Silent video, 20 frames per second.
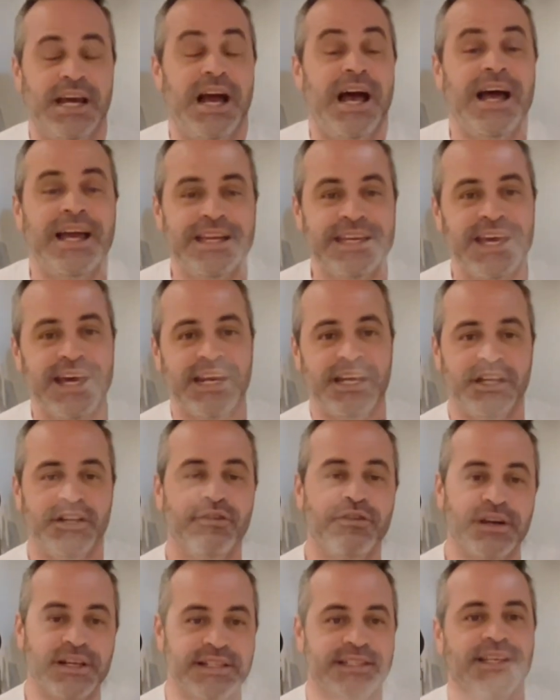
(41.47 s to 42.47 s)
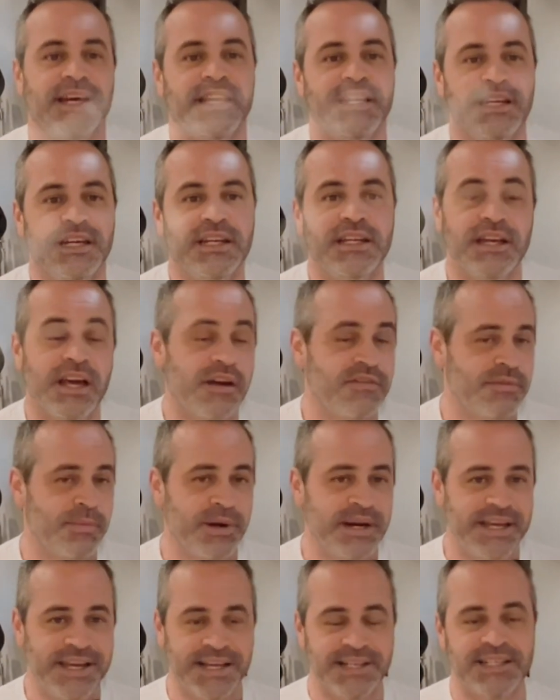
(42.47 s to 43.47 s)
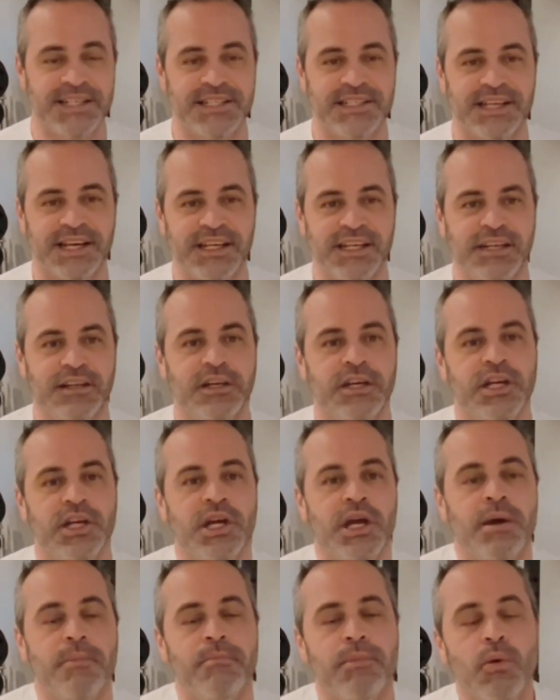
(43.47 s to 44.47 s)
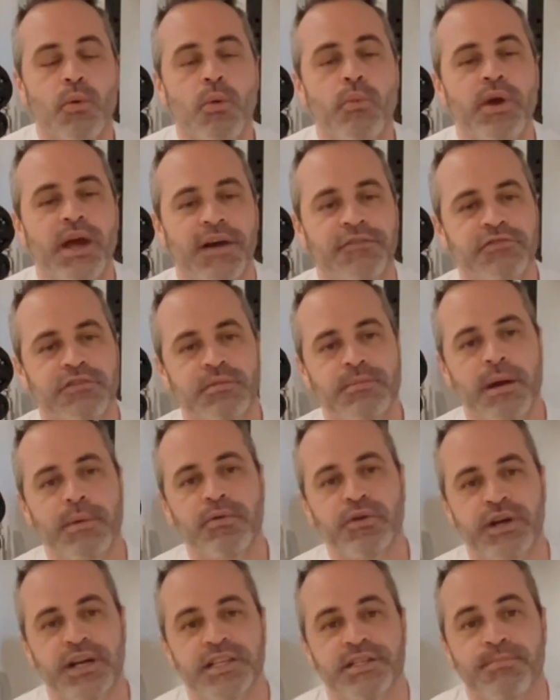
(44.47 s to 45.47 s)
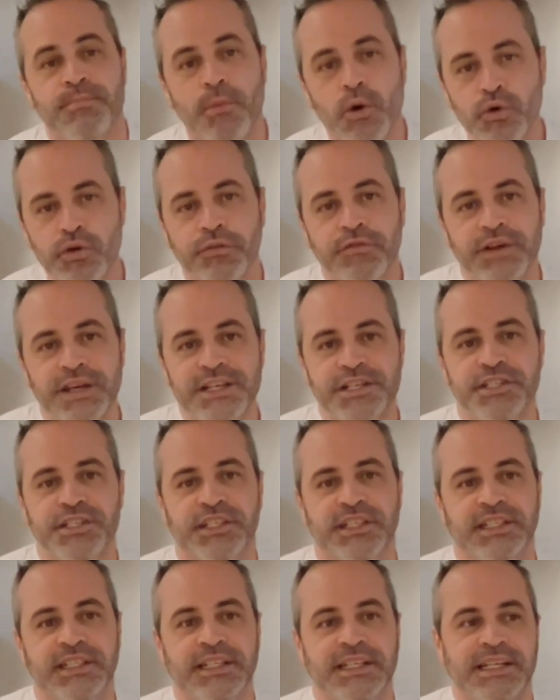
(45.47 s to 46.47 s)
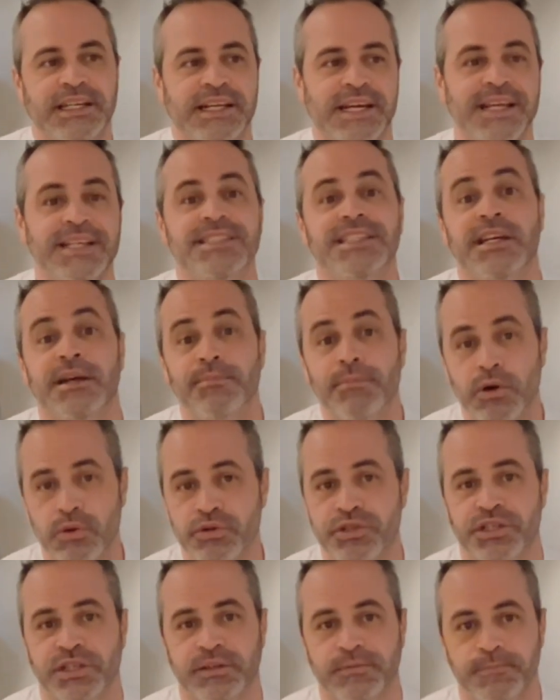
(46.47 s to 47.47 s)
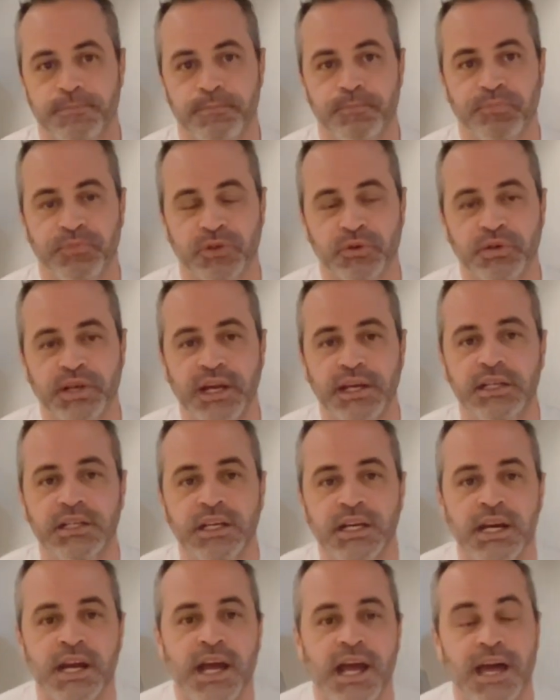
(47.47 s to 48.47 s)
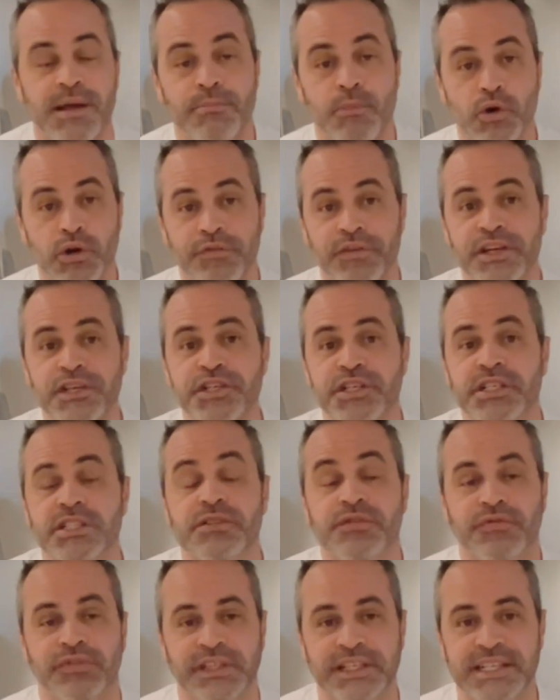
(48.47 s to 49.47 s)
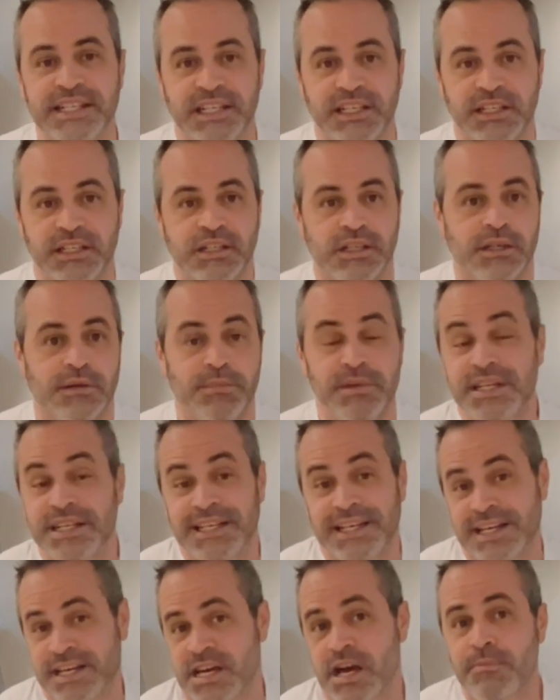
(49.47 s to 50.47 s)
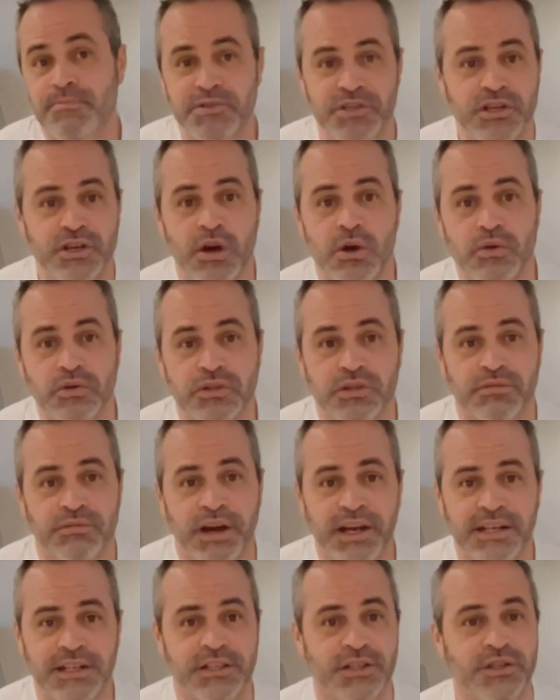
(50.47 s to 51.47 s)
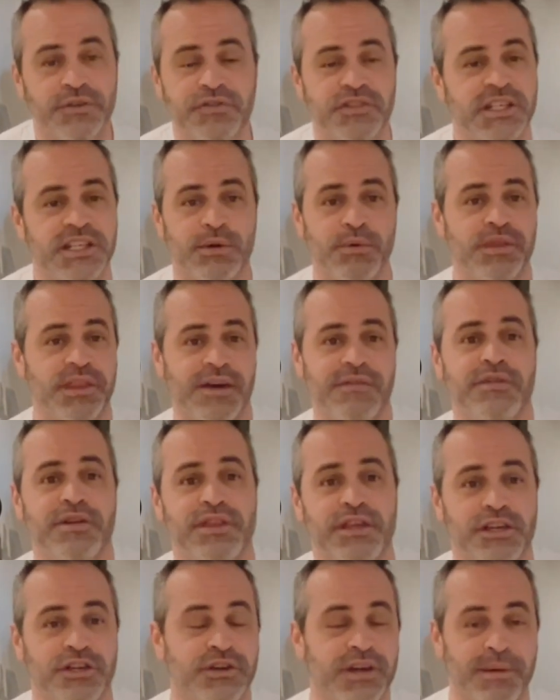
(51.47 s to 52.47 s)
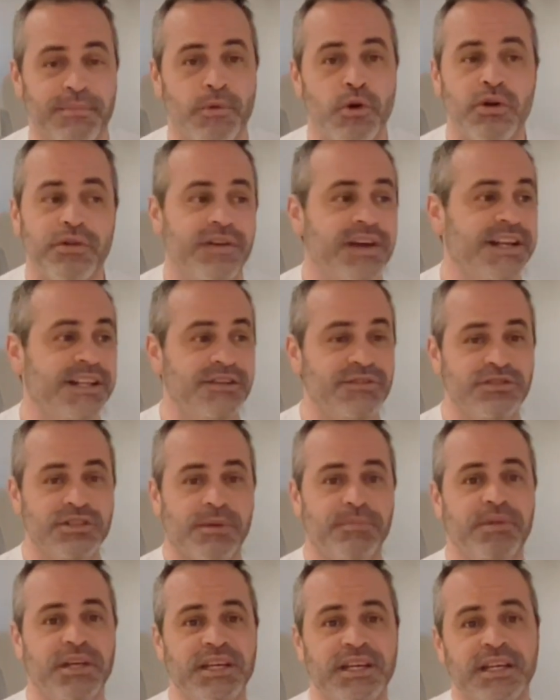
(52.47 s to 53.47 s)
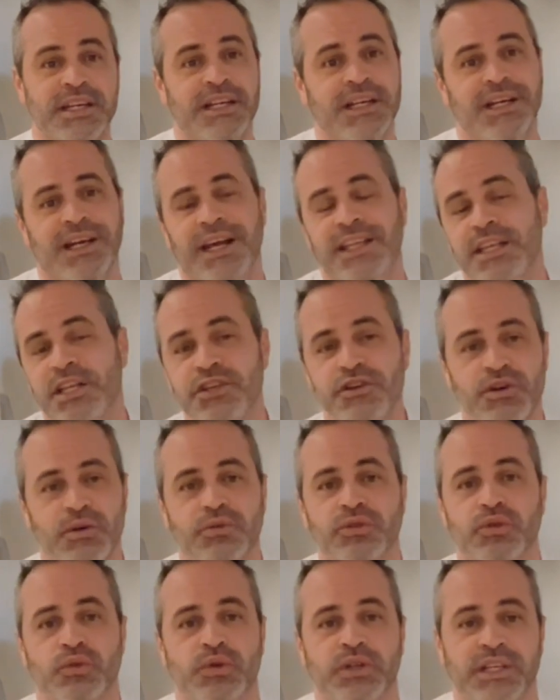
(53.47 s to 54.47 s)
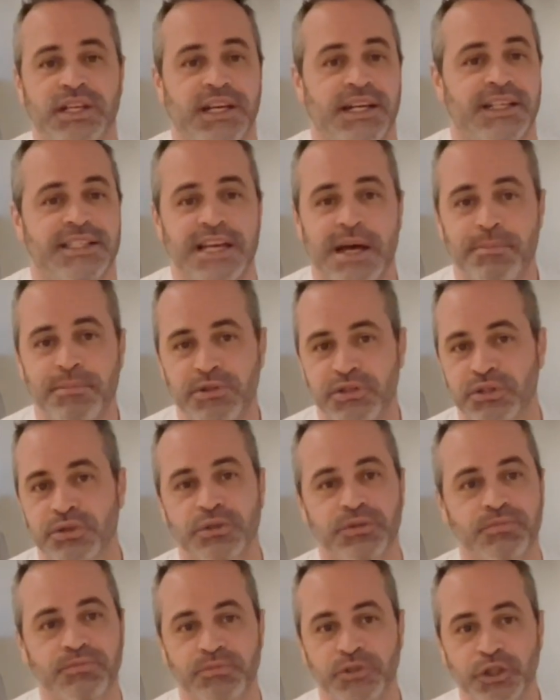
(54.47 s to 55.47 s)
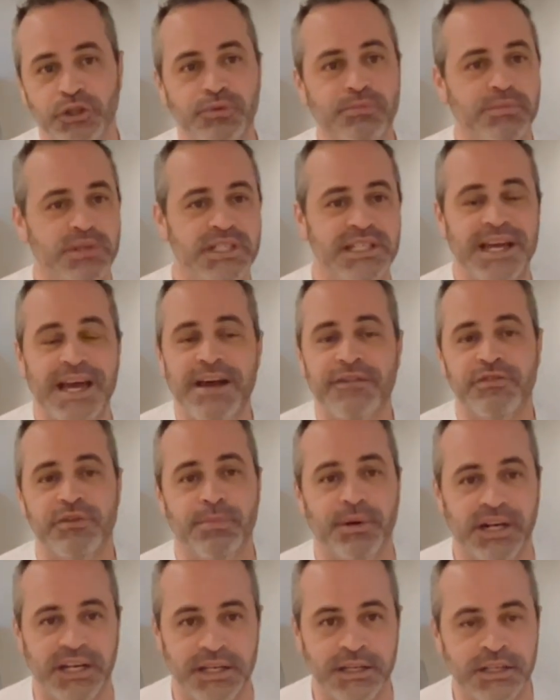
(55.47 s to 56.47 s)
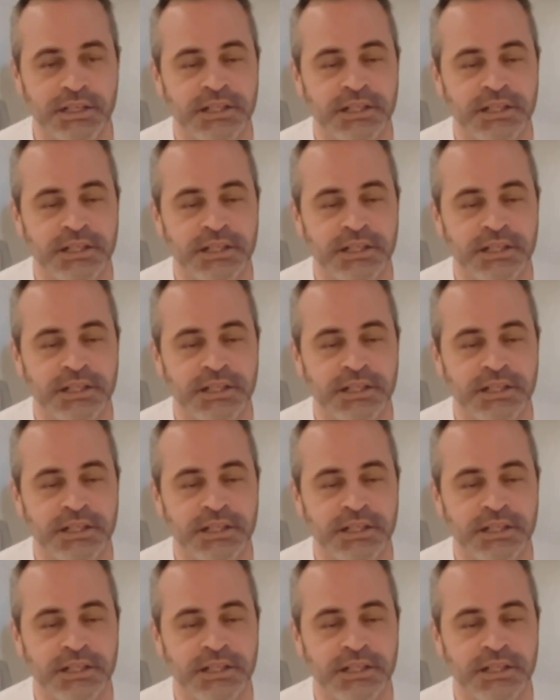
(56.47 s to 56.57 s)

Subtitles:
I get it, you're excited, everybody gets excited. But what we have to remember is motivation is an emotion, okay? And motivation is fleeting, meaning it comes and goes, right? You've seen it with everything. You get motivated to do something and then you don't do it again. It's happened to you, me, everybody.